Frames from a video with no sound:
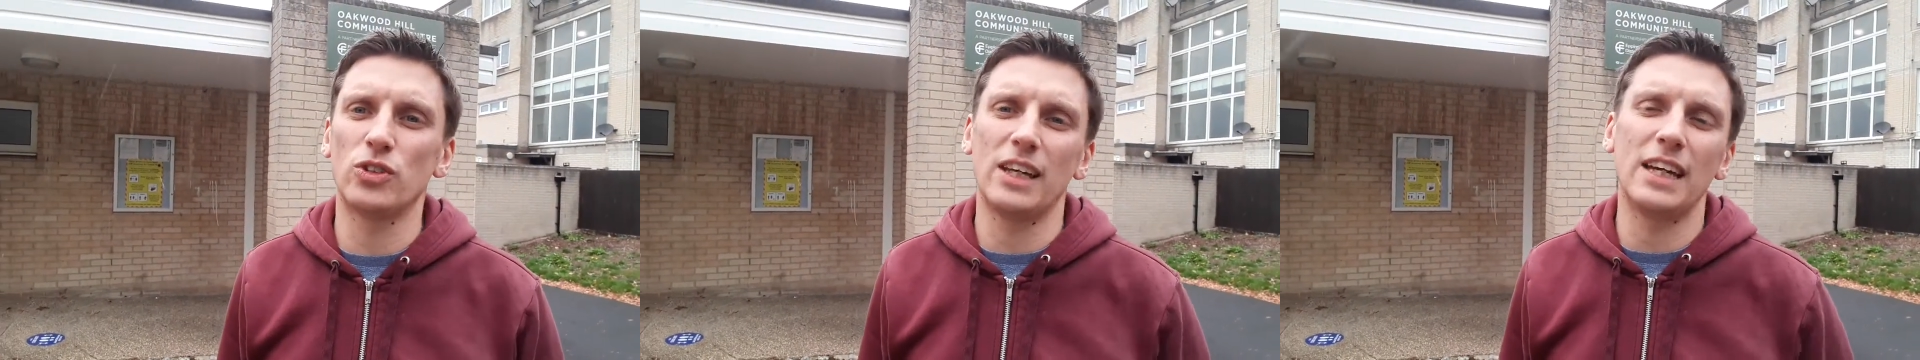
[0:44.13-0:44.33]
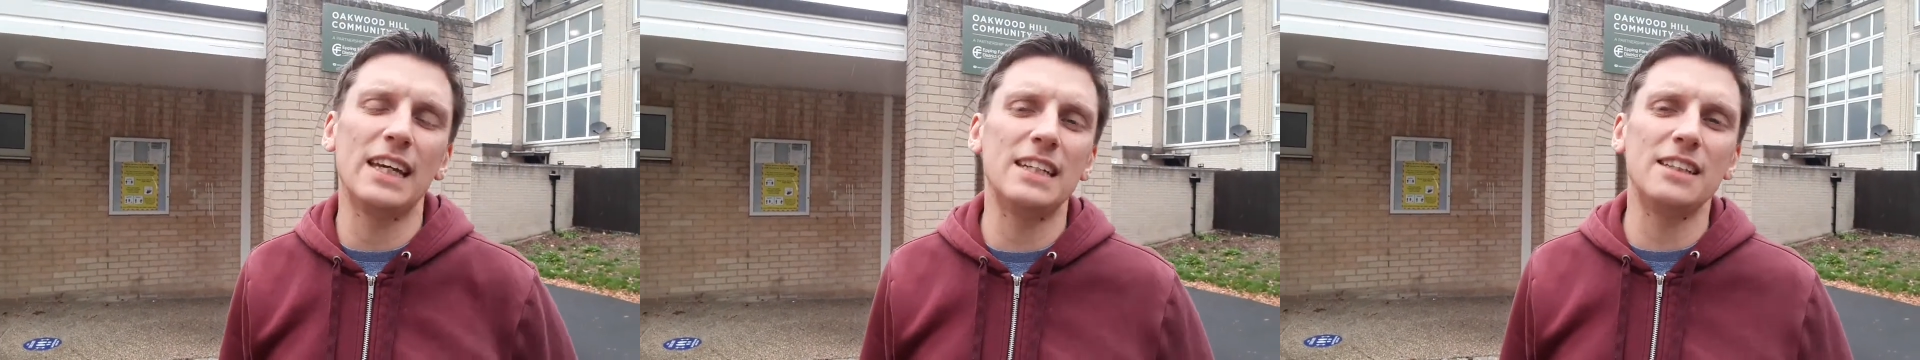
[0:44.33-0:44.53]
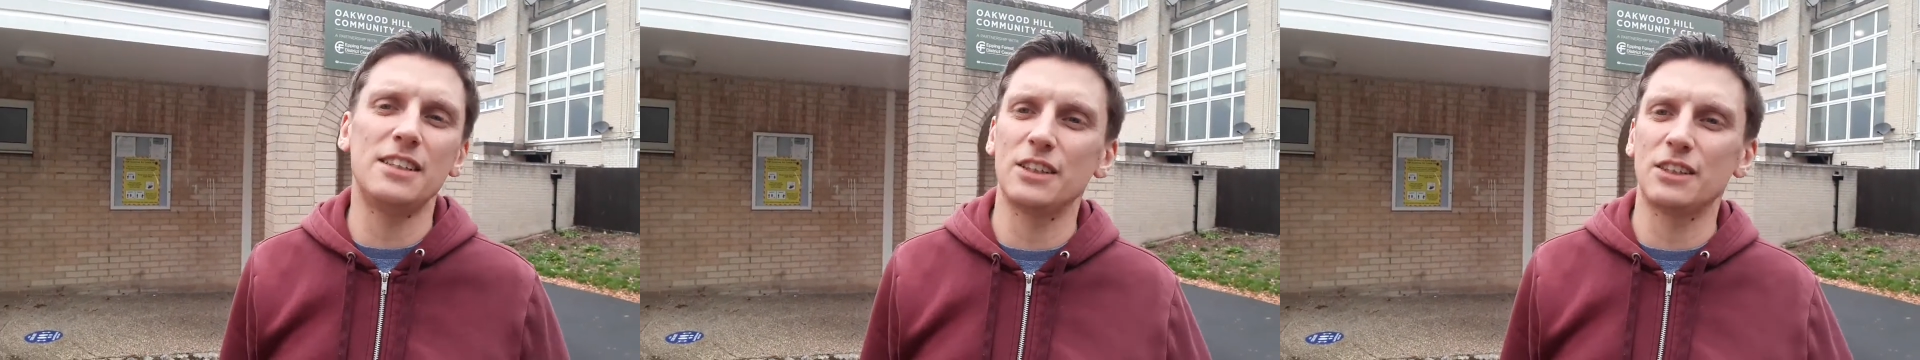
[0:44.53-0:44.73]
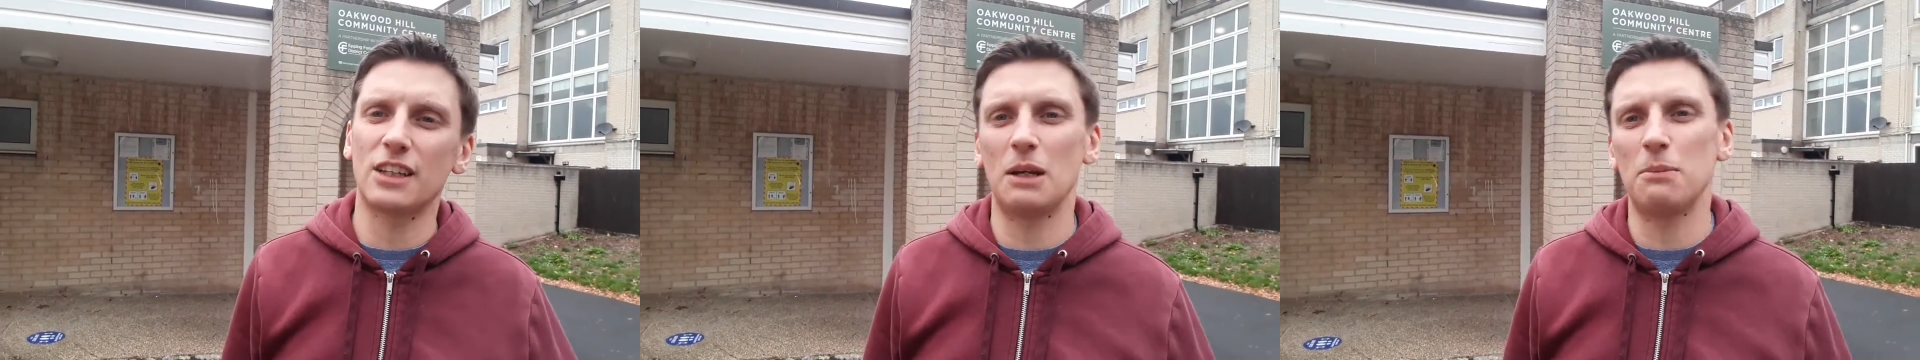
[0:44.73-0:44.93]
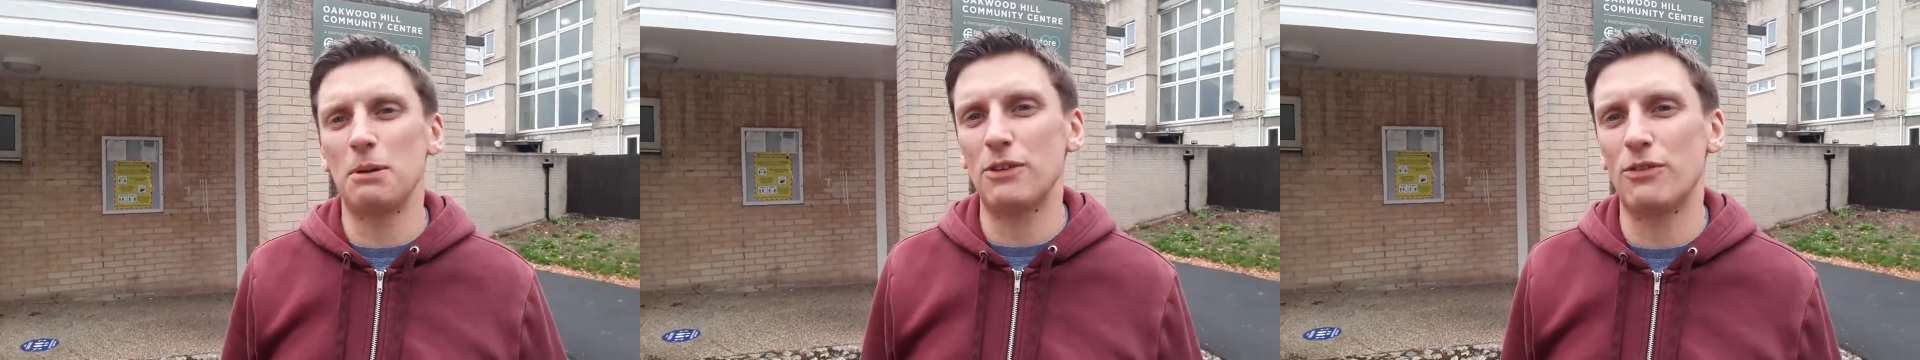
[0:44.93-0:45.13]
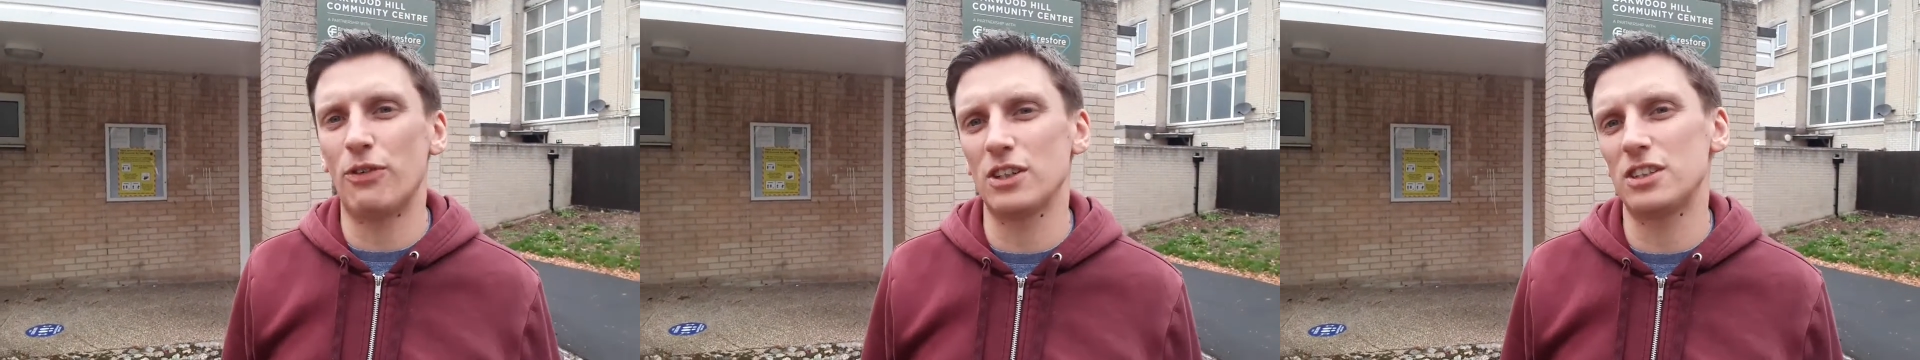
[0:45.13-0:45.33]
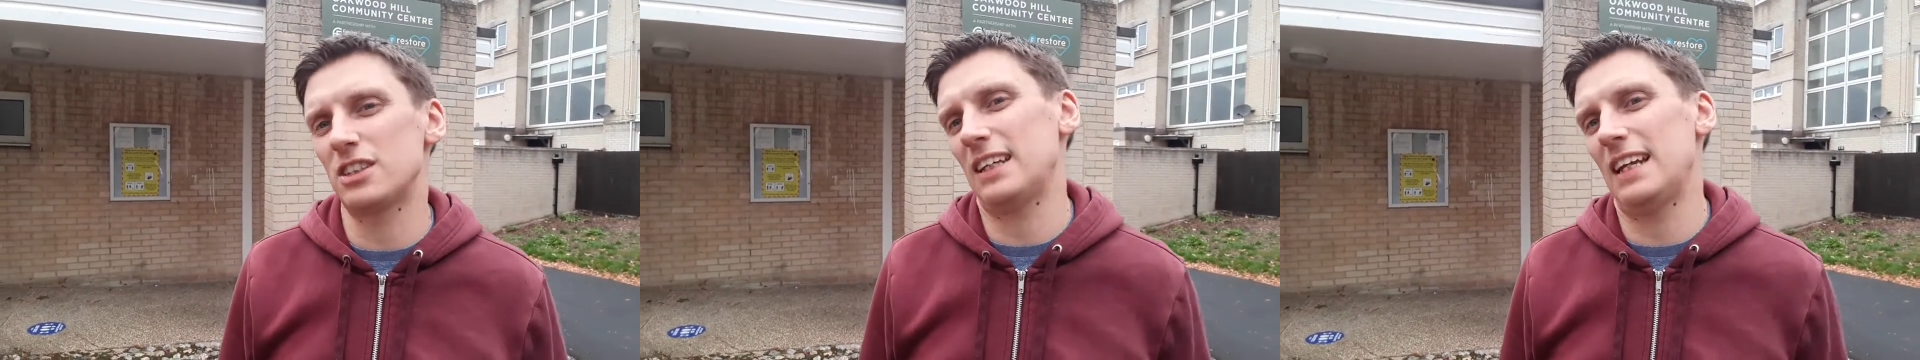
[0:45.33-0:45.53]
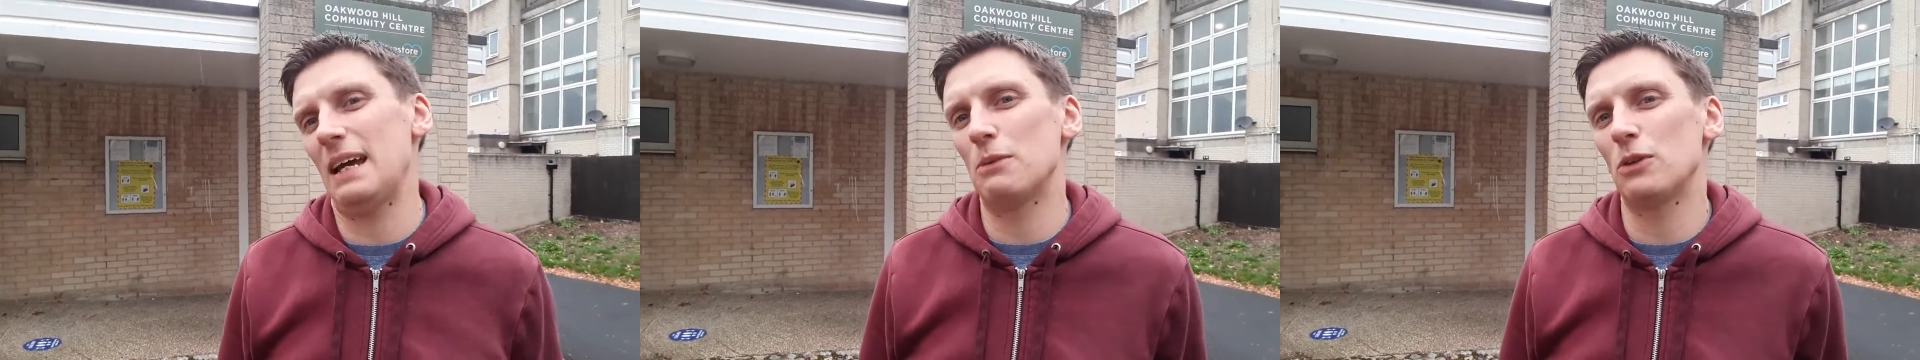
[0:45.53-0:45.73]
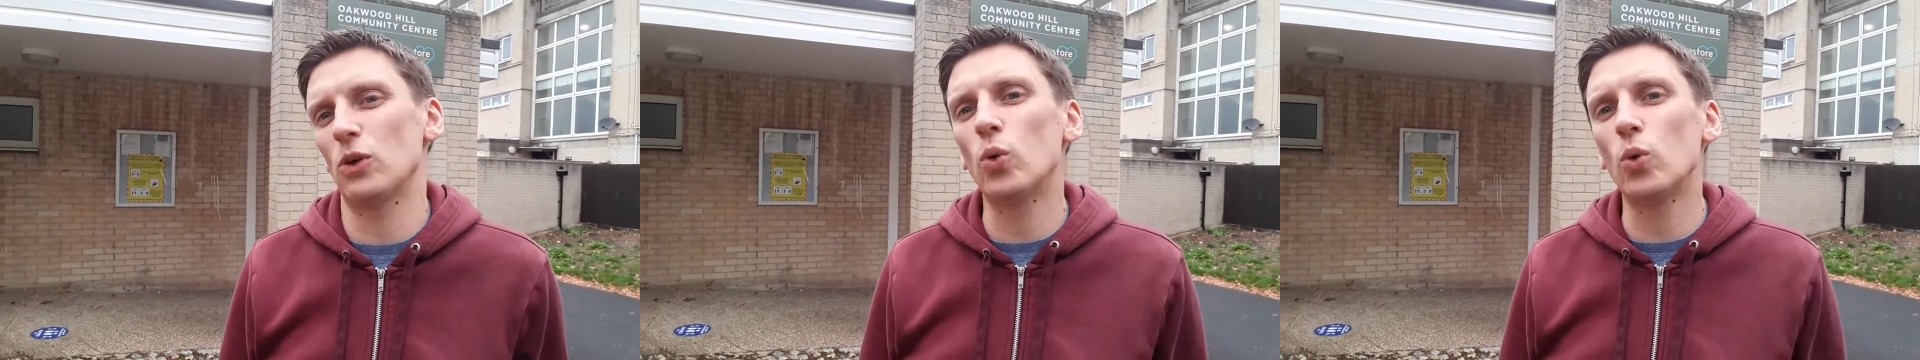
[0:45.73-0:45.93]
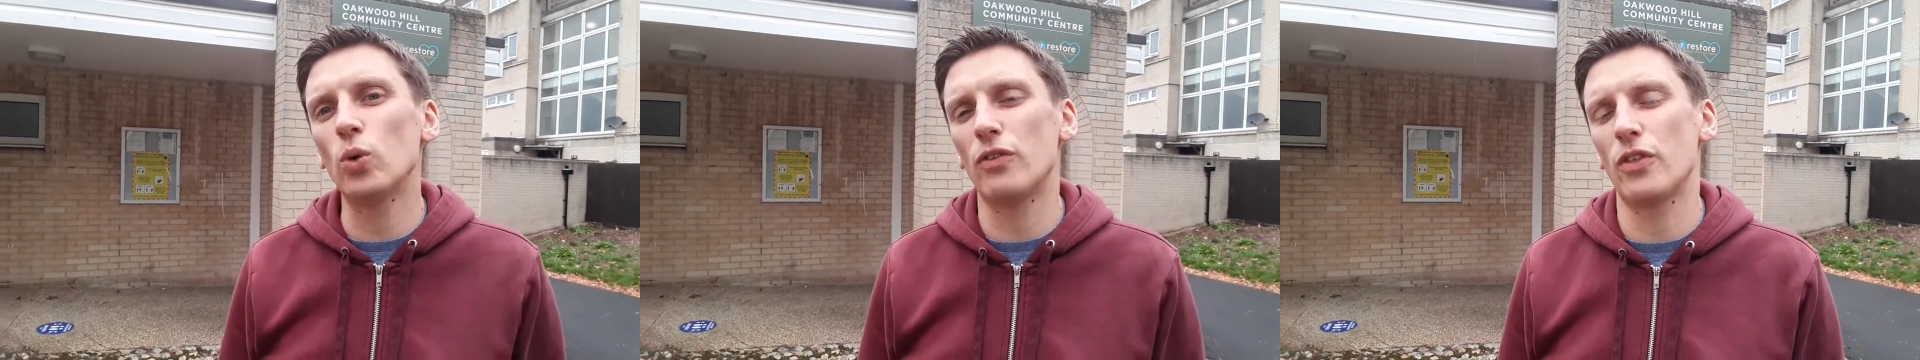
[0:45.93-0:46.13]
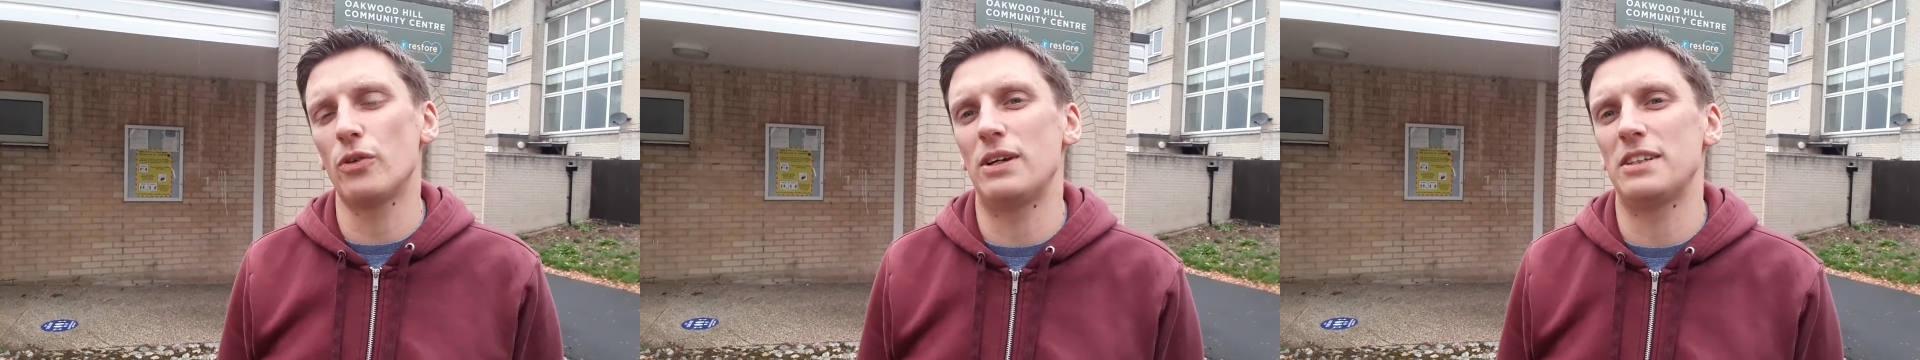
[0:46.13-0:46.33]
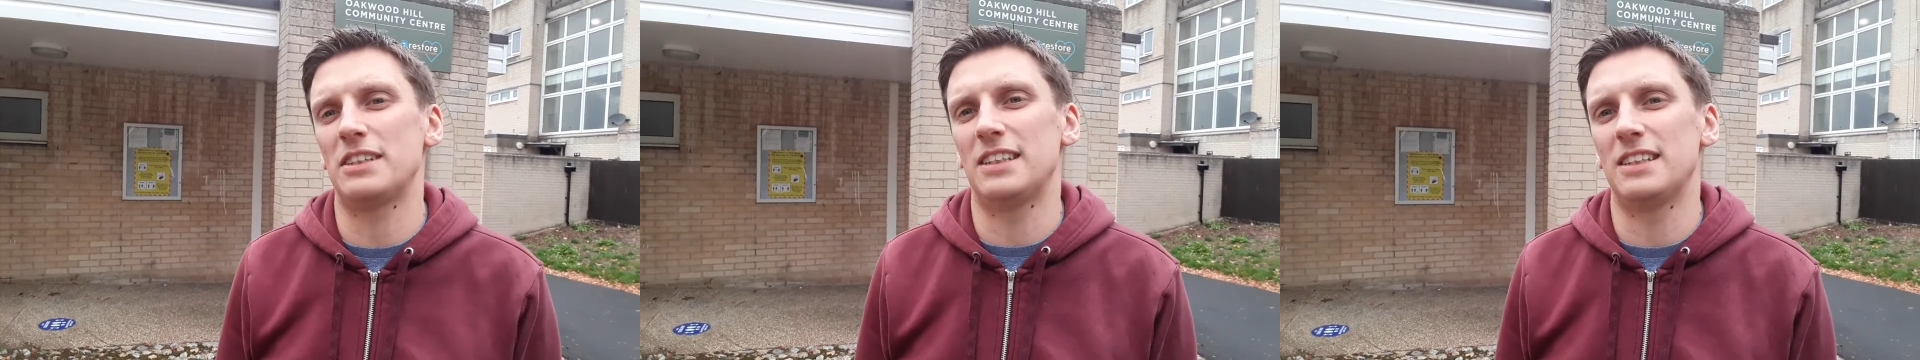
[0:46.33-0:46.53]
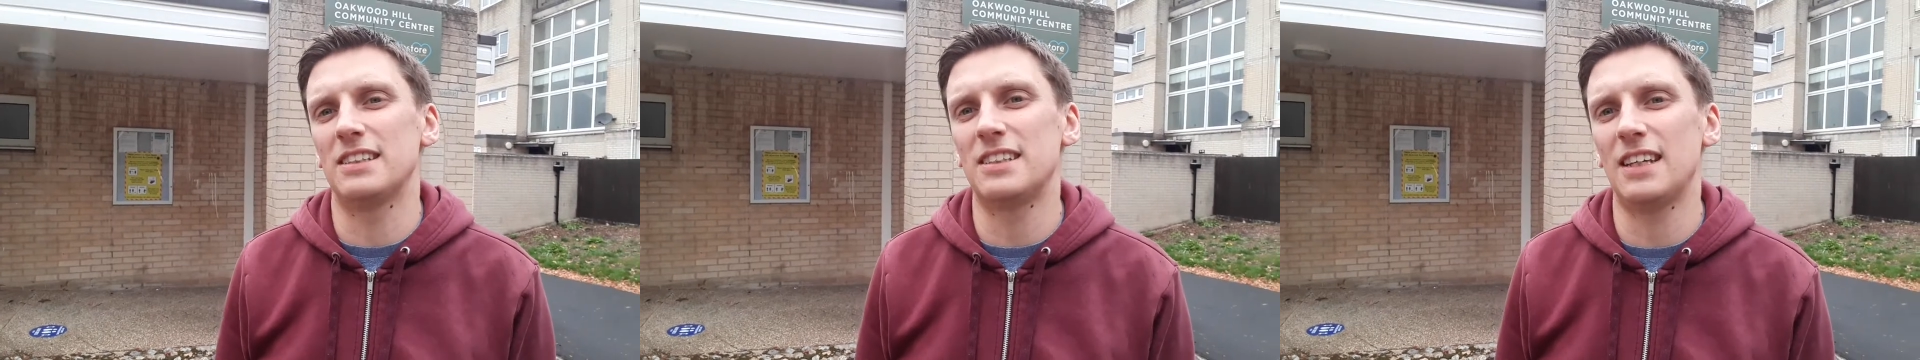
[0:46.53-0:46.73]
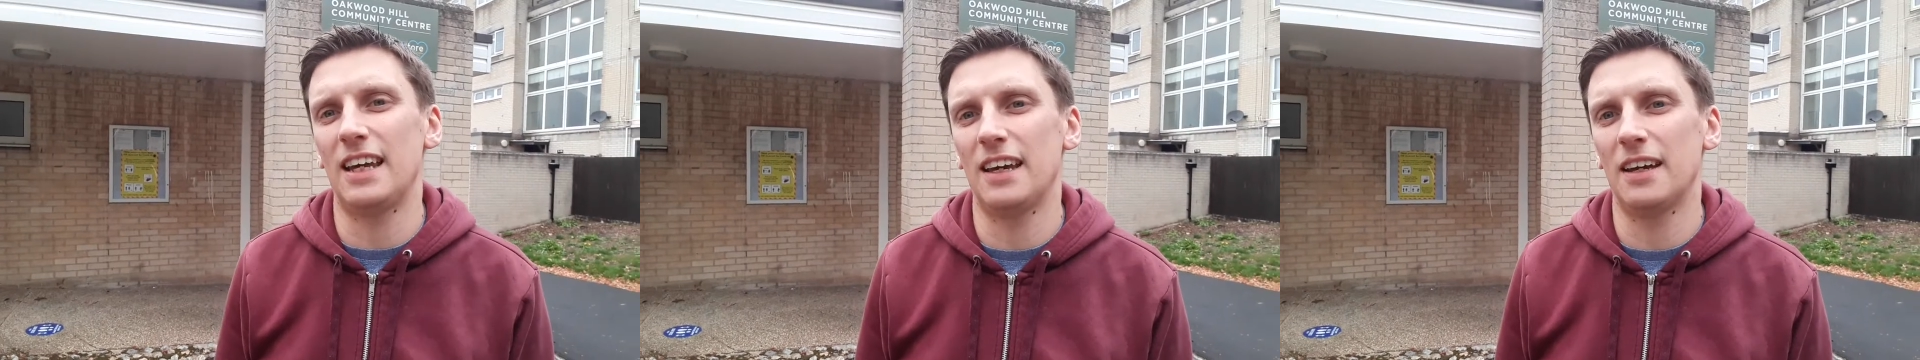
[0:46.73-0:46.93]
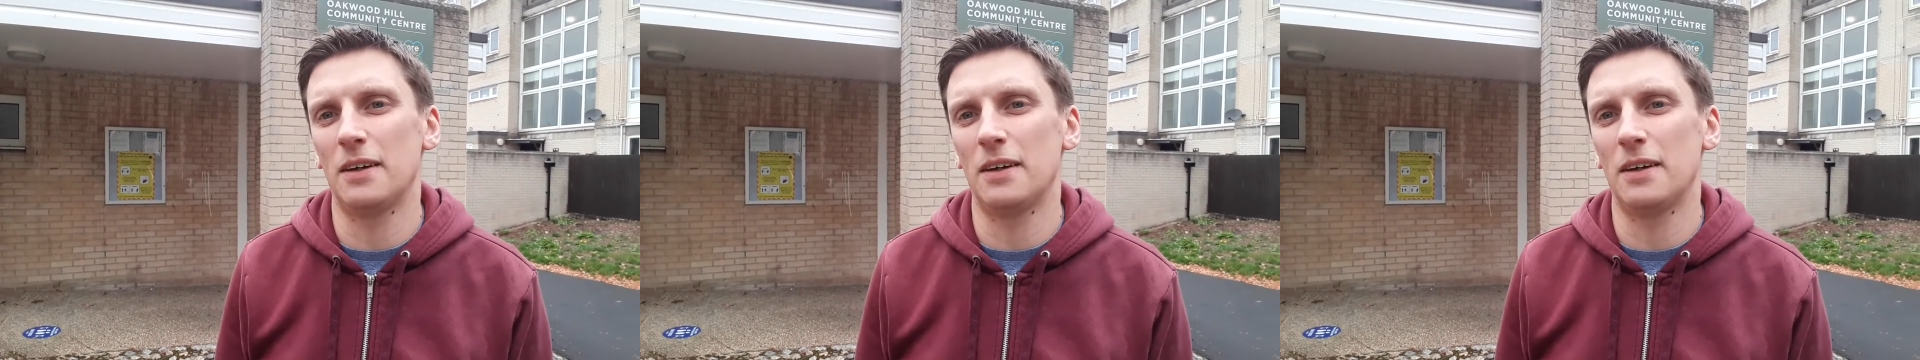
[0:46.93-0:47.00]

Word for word: the easier it's going to be for us to connect with all of the residents here.